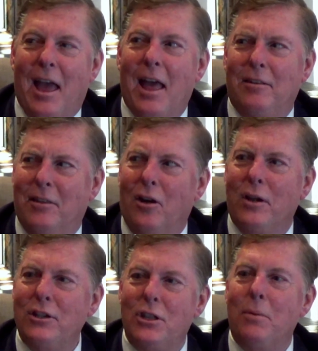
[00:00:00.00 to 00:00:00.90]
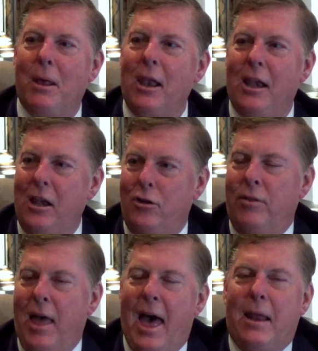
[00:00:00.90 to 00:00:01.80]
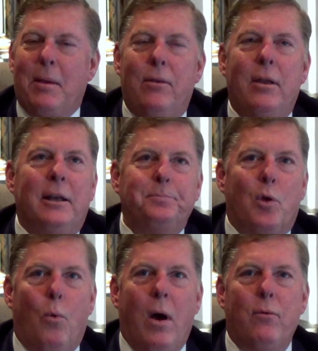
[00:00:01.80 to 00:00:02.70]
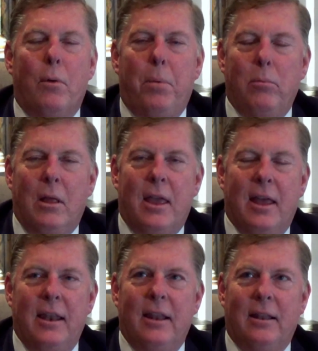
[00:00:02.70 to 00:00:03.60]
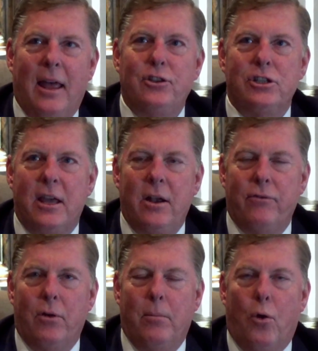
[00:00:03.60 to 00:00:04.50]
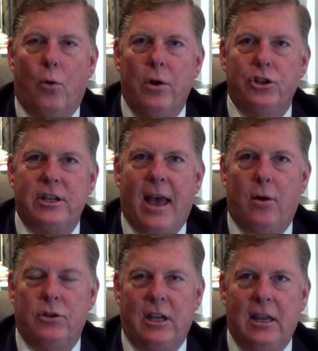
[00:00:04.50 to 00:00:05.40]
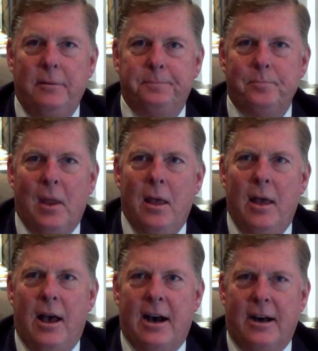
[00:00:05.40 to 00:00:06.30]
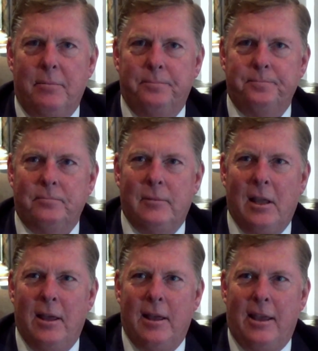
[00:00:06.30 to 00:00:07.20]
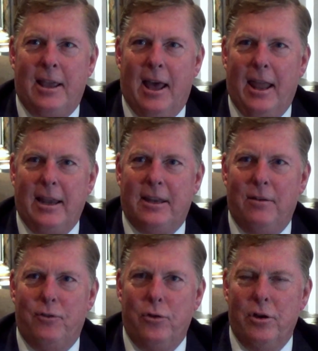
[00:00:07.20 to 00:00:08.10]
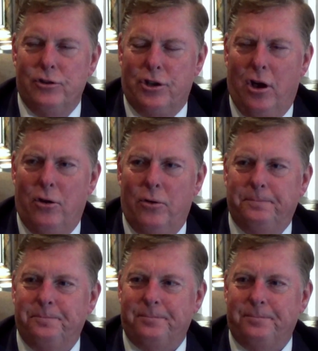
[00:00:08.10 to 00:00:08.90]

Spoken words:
And there is the ability to do that. I mean, one Republican legislator from Orange County, he got elected a few years ago.